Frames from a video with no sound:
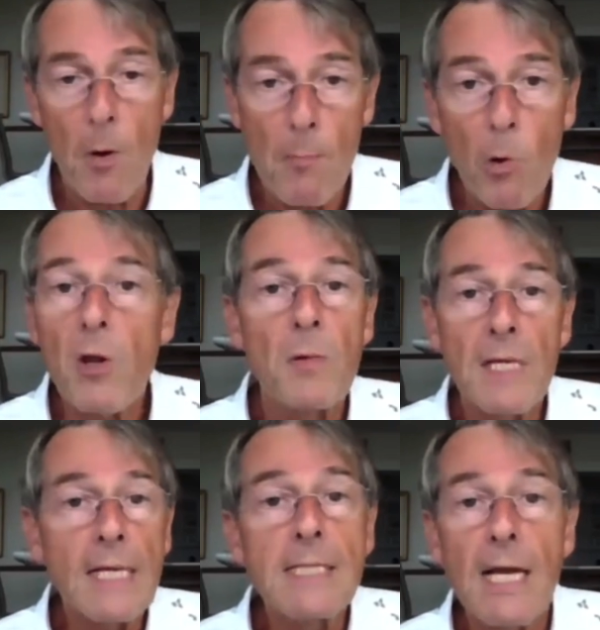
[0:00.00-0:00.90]
I won't bore you
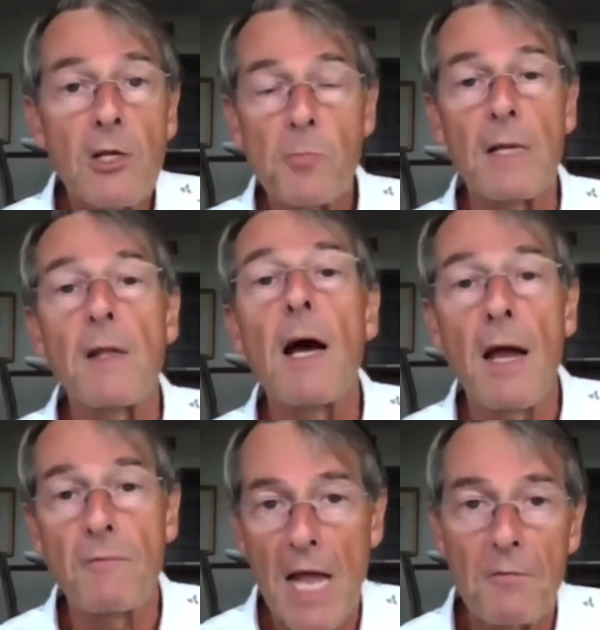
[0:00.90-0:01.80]
with the details, but
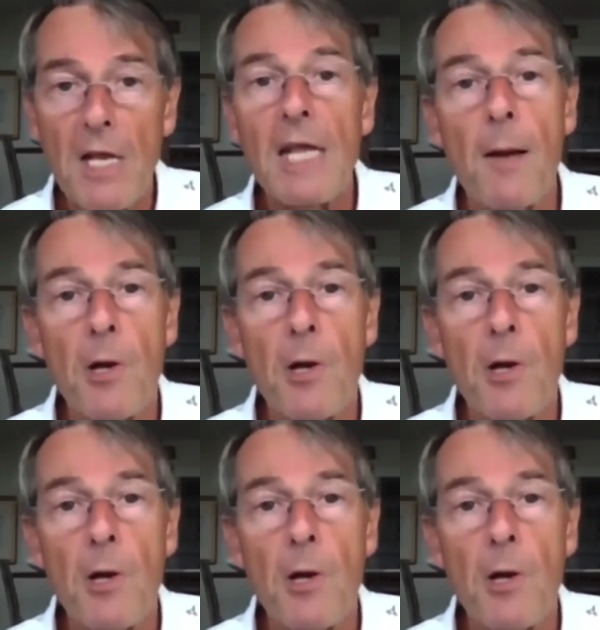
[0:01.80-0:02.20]
I've definitely